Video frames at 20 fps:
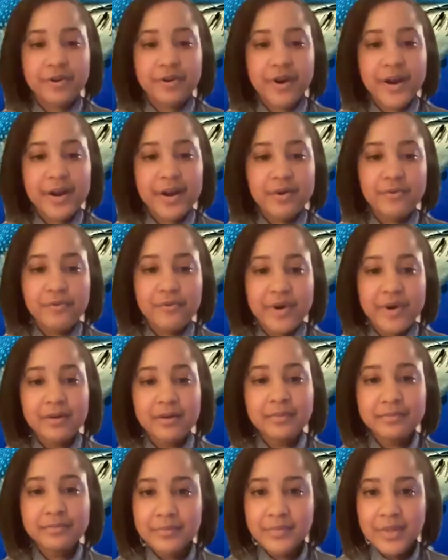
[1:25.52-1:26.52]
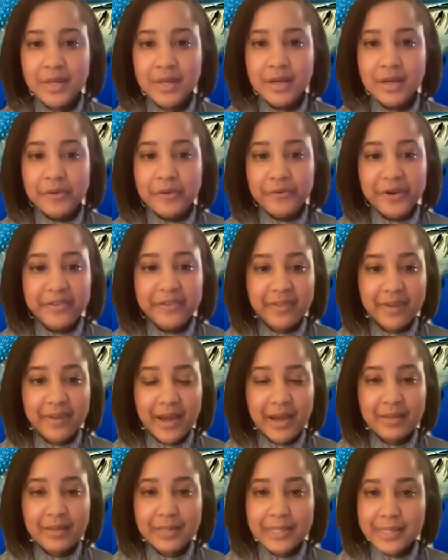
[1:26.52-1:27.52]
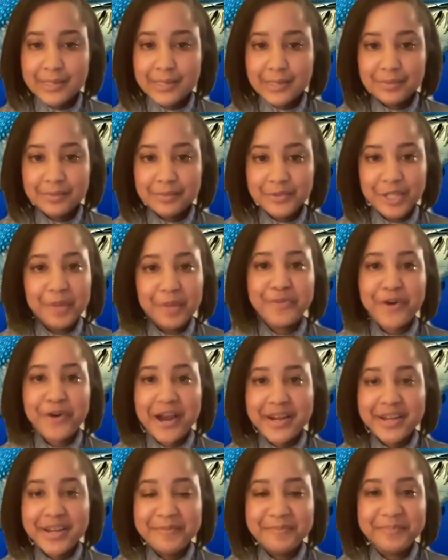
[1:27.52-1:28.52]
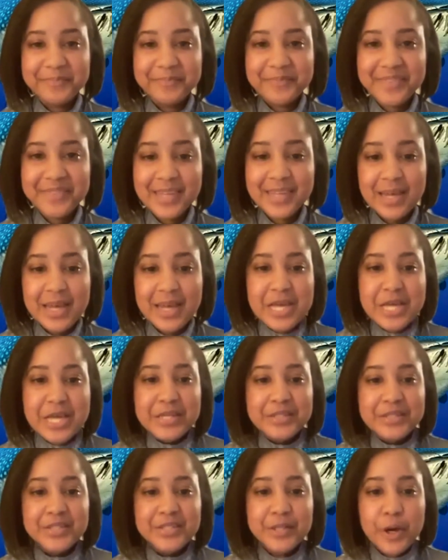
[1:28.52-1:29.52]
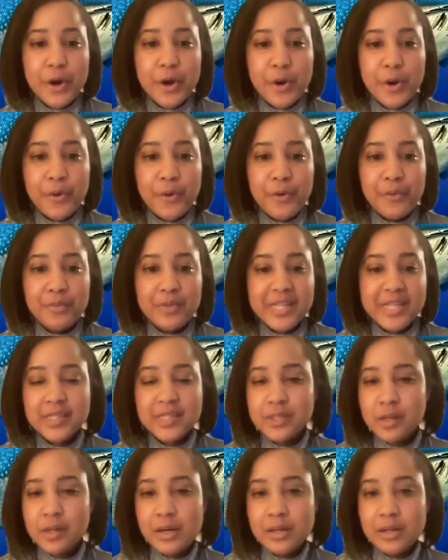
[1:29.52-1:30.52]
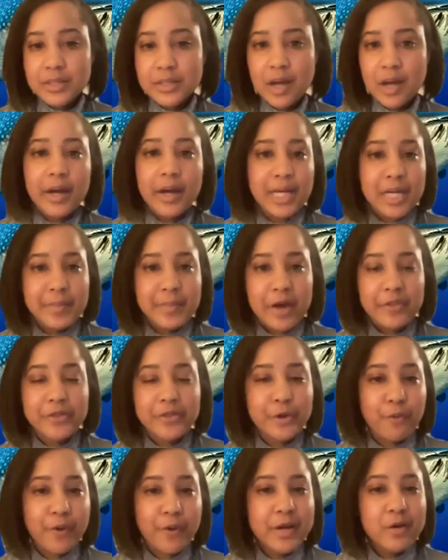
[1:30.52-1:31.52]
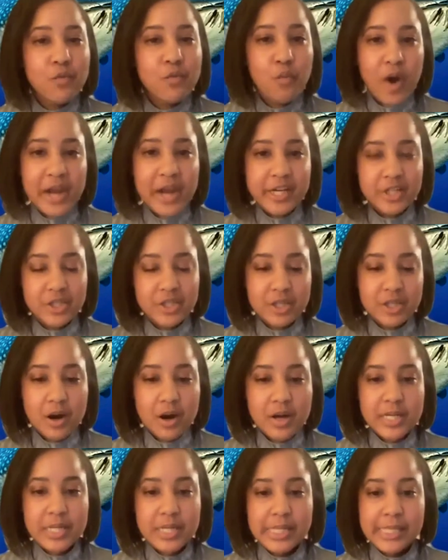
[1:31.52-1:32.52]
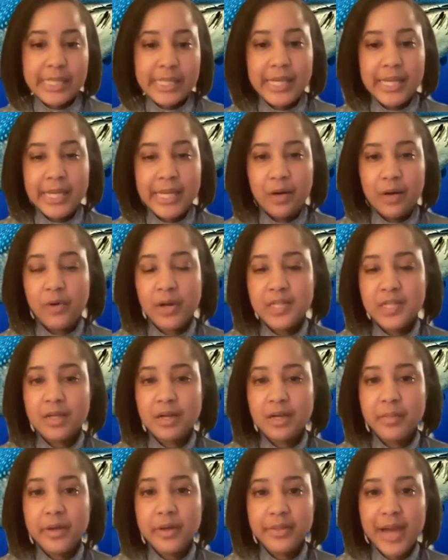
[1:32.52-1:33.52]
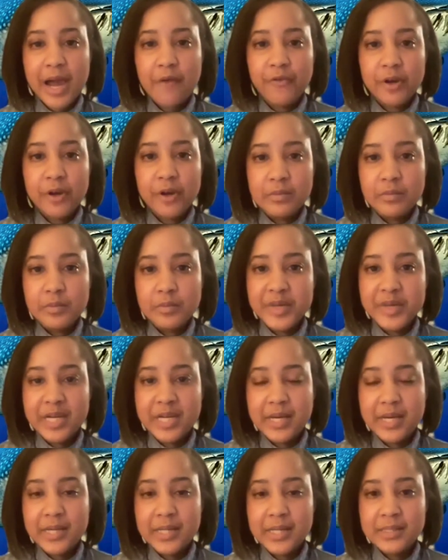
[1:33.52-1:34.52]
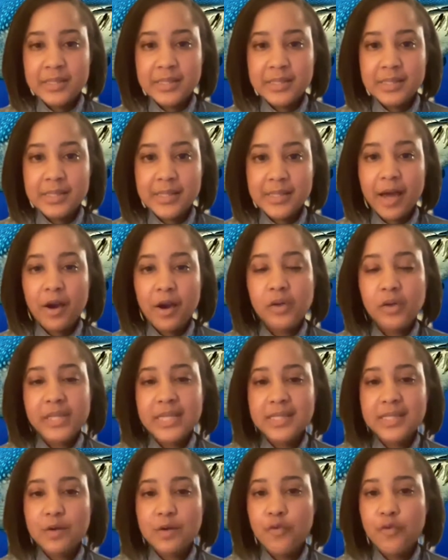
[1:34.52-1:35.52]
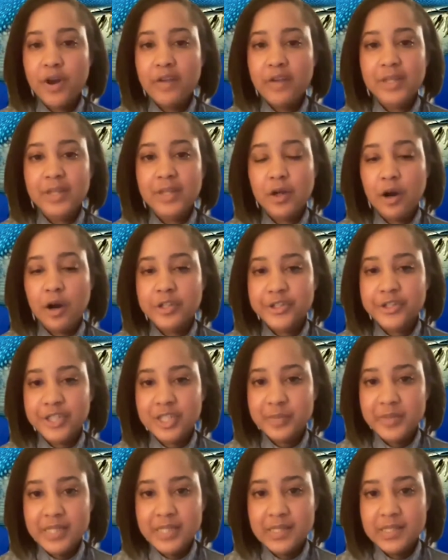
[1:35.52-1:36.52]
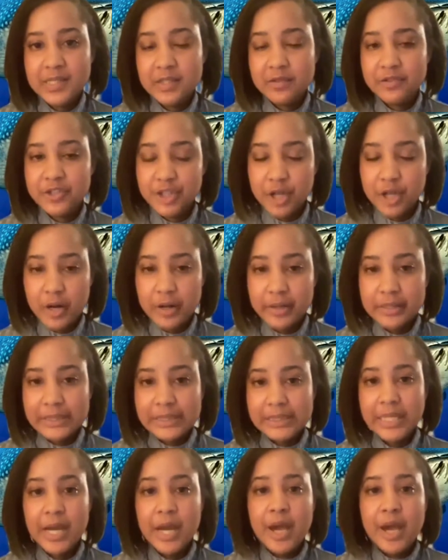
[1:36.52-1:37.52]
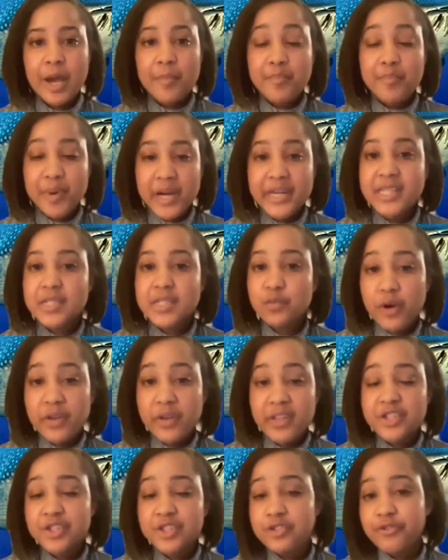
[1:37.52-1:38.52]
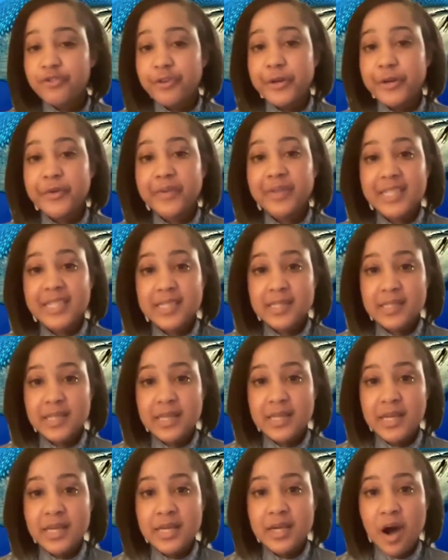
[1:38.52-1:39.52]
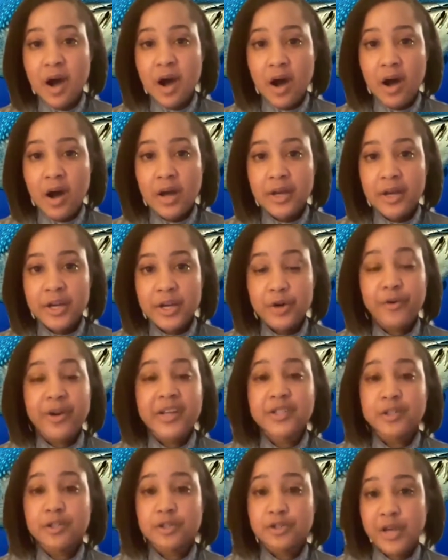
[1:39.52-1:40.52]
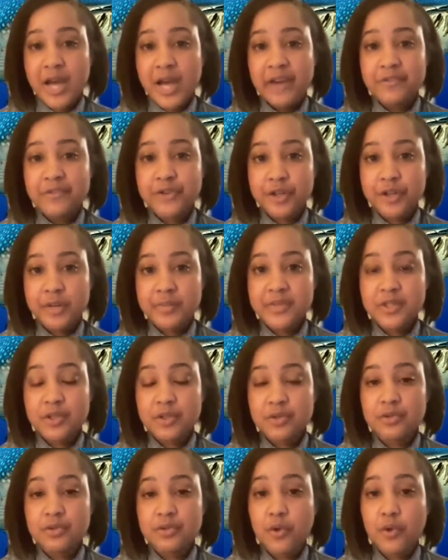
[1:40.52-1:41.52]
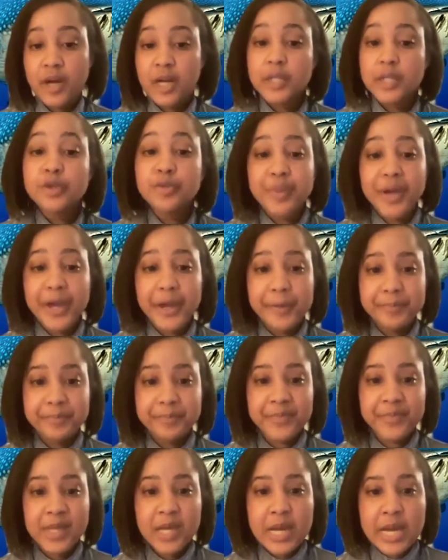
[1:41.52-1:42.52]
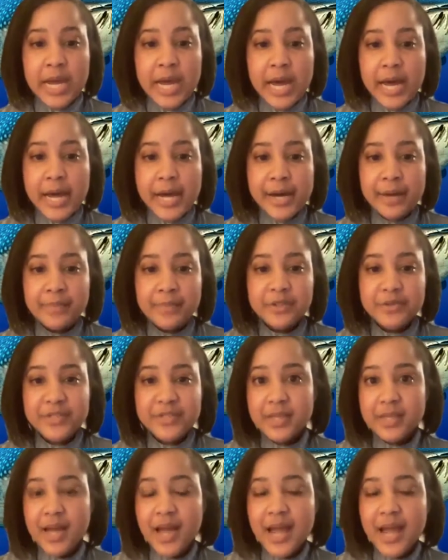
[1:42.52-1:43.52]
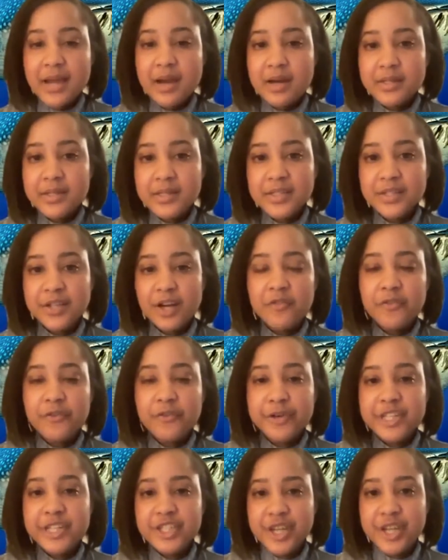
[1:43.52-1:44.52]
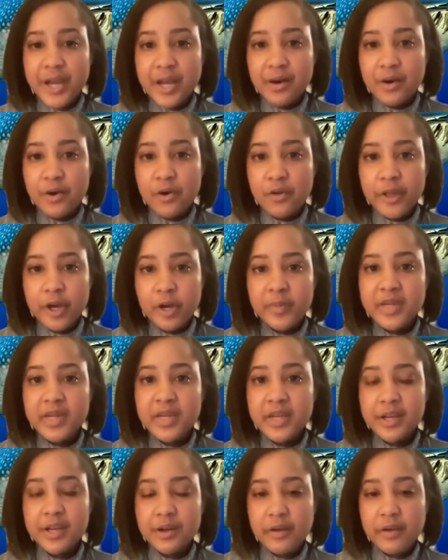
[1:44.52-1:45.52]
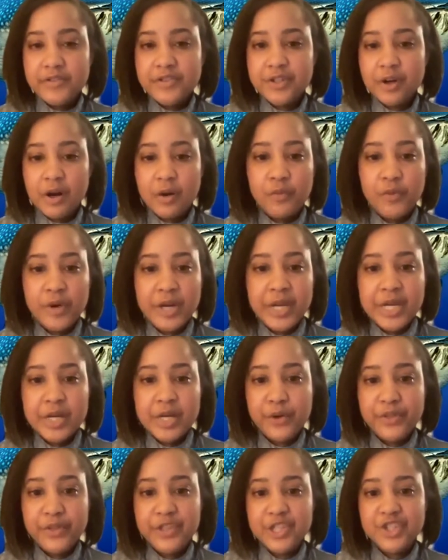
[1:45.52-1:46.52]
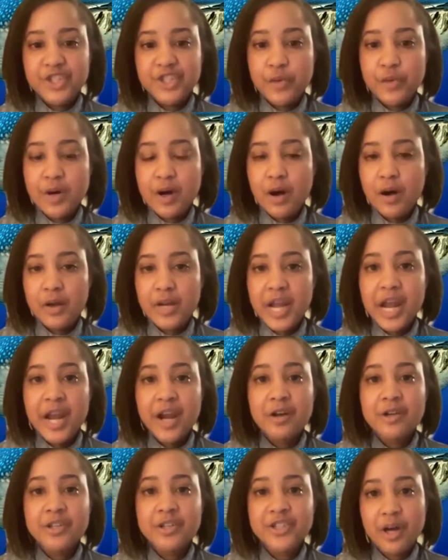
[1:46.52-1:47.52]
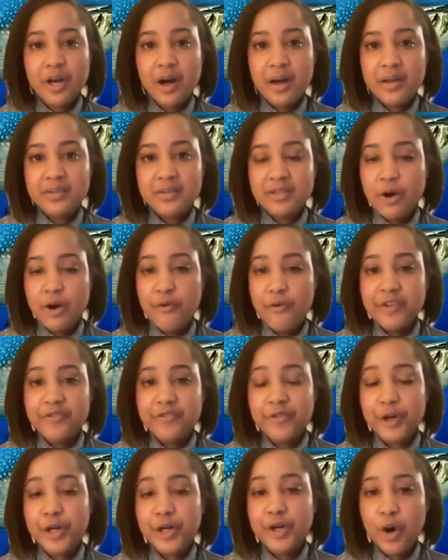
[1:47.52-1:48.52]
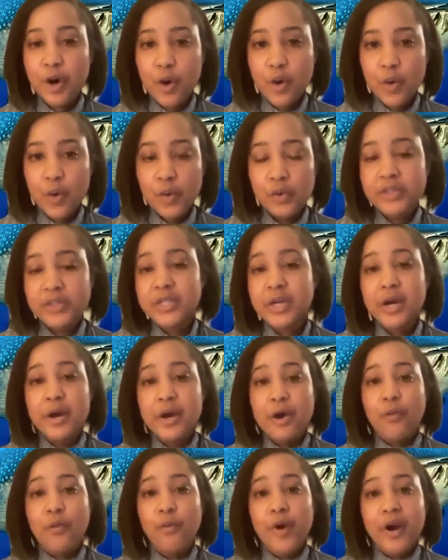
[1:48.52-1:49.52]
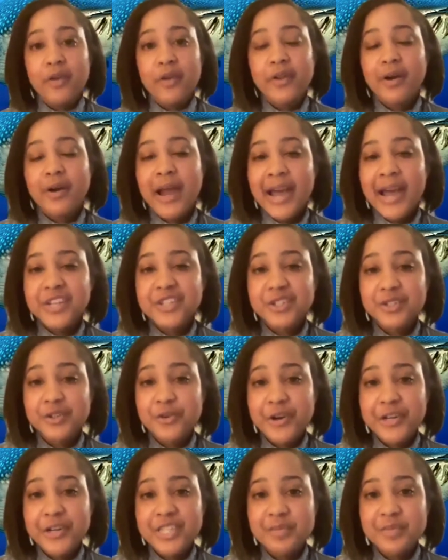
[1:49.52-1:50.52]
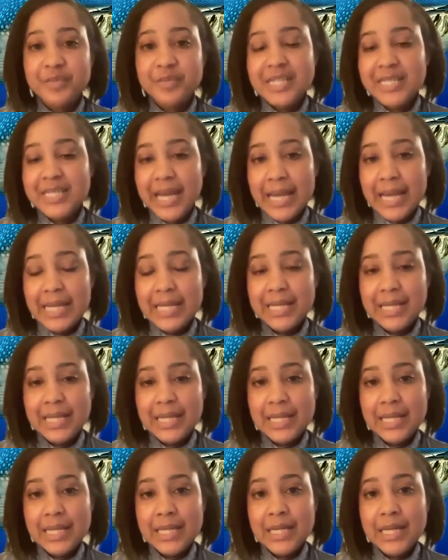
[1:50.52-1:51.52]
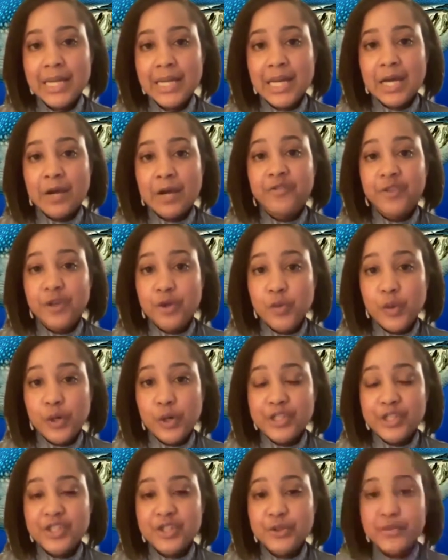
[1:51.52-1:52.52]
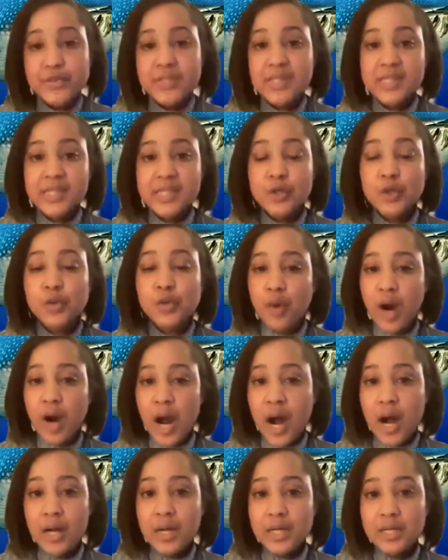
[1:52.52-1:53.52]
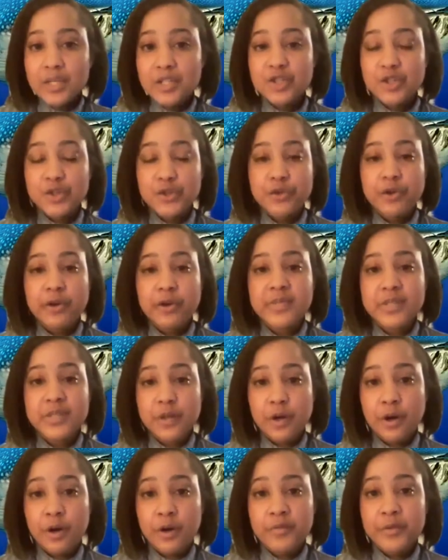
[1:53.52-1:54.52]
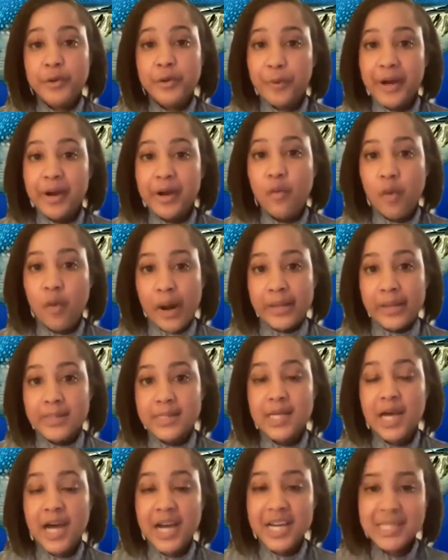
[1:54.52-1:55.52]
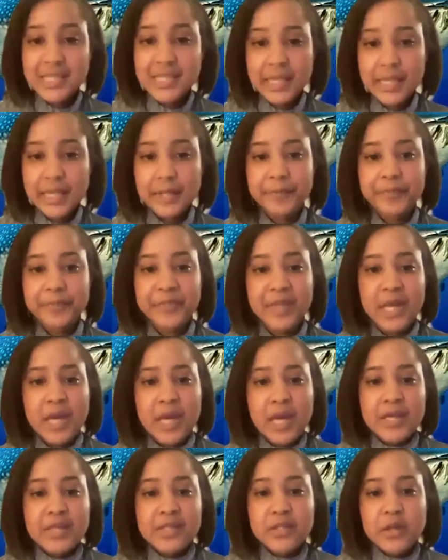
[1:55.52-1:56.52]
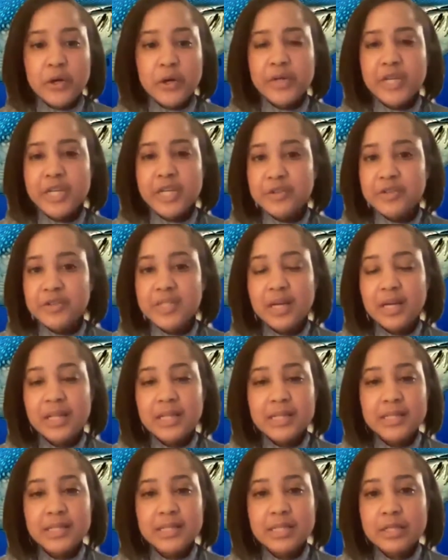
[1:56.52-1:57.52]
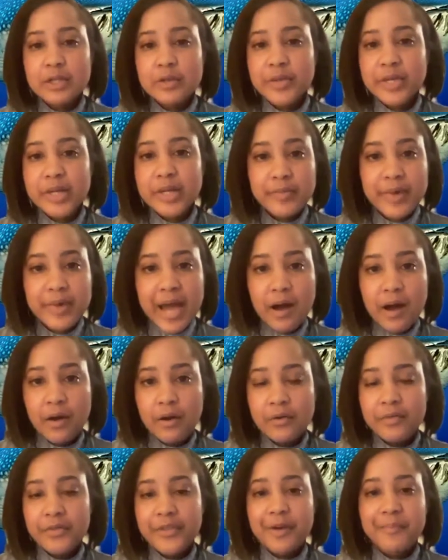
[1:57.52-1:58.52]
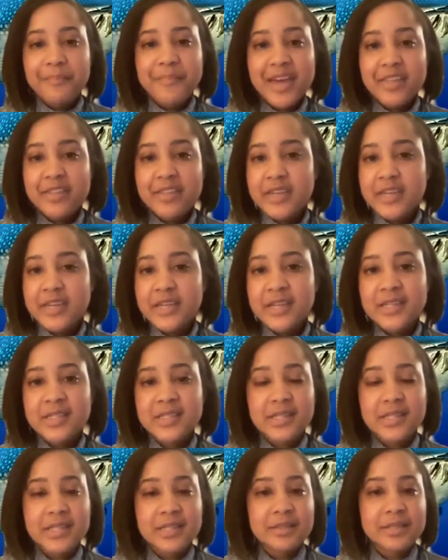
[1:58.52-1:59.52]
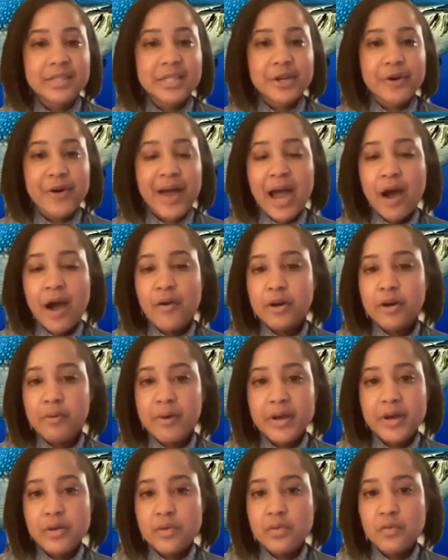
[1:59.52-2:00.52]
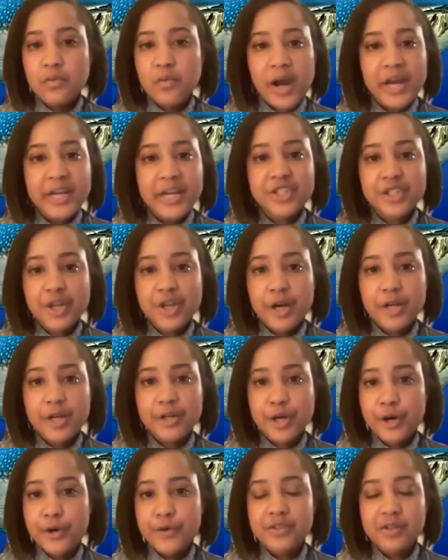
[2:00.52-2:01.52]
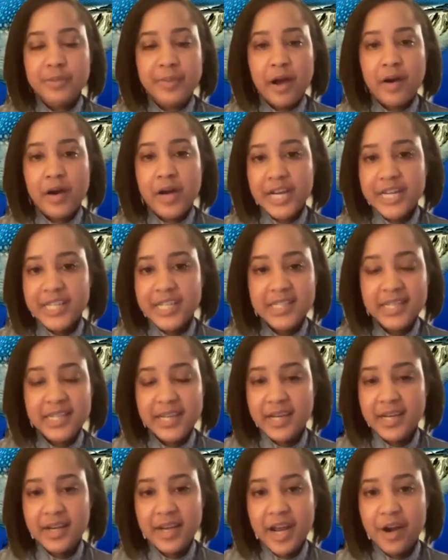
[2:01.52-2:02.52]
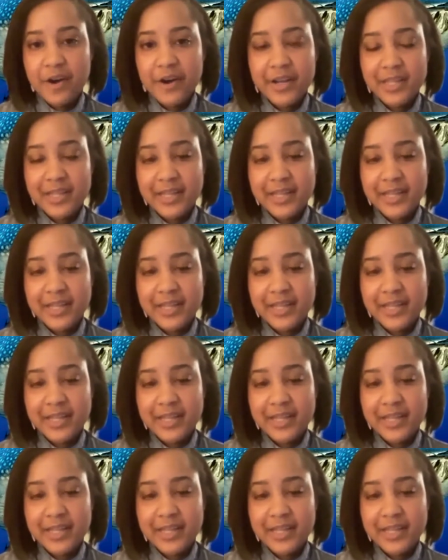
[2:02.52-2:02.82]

Great. Well, with that, let's jump right in. So let's start talking about the great white shark. And I want to talk about that one because not only is it one of the larger species of sharks, but it's one that you frequently see on aggressor dive trips to Guadalupe. Um, so tonight on Discovery Channel, they'll be kicking off Shark Week with the show called Air Jaws Going for Gold, where they're actually going to be taking viewers to Seal Rock to observe great whites hunting. So can you tell us a little bit about their methods and you know how a great white shark goes about hunting in an area